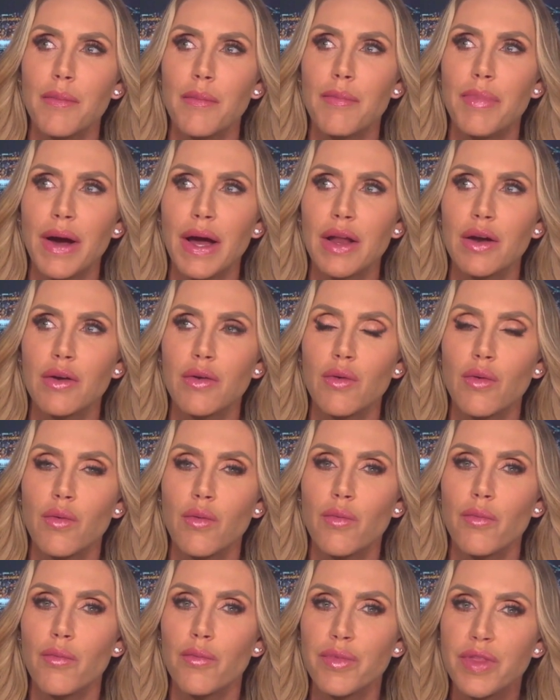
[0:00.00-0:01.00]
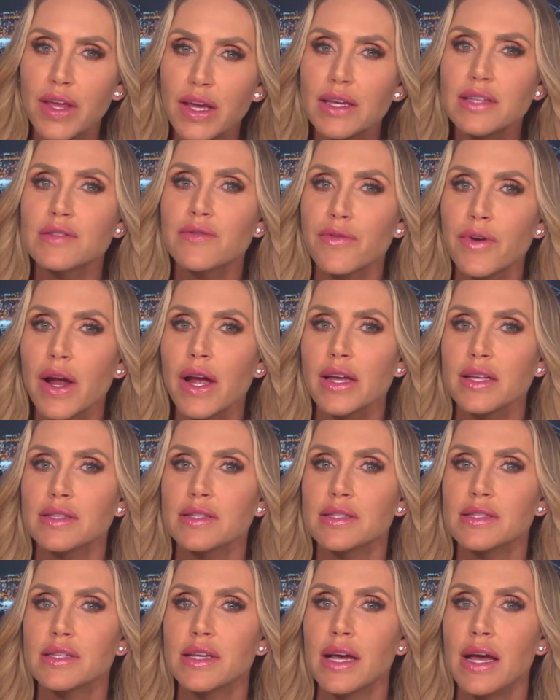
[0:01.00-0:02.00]
But these
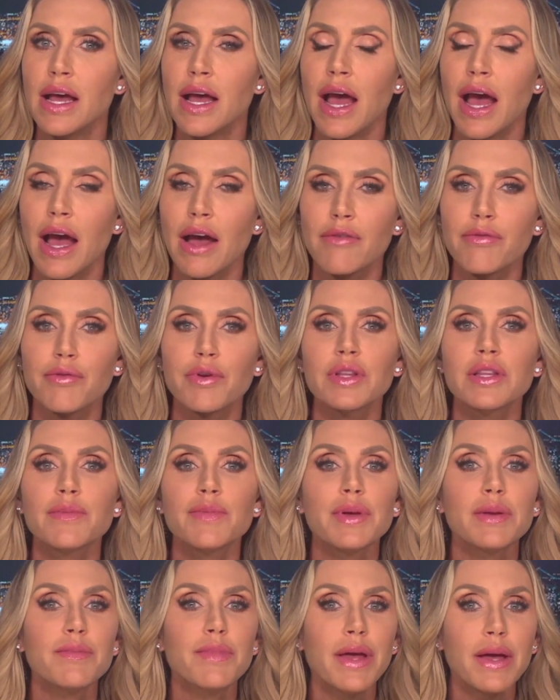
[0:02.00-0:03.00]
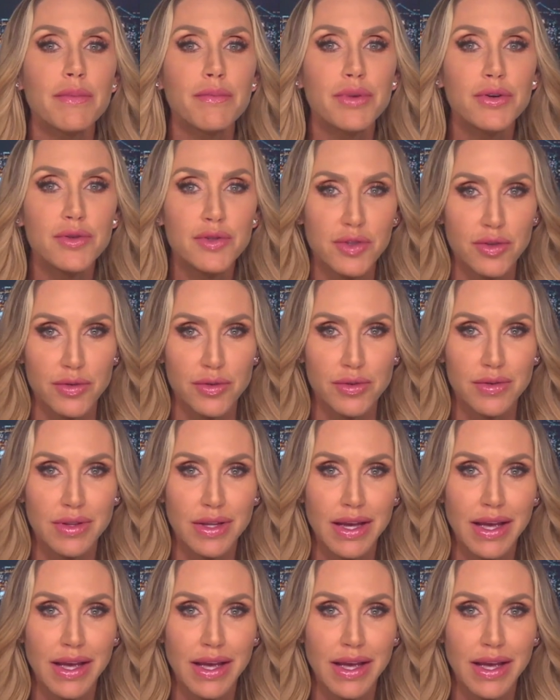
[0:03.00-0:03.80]
friends have really been bamboozled.